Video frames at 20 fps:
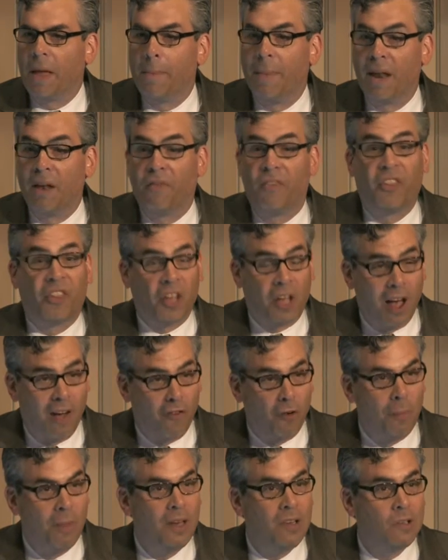They benefit the
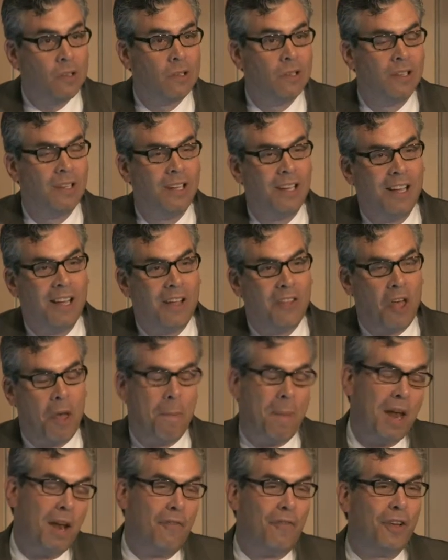government,
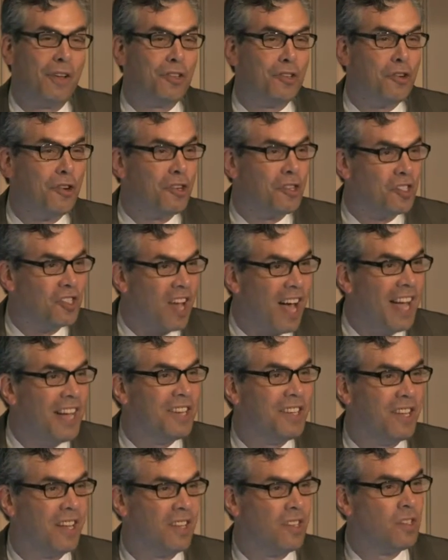they benefit certain
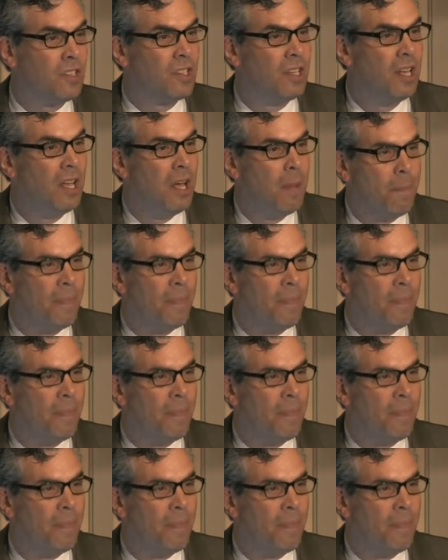scientists.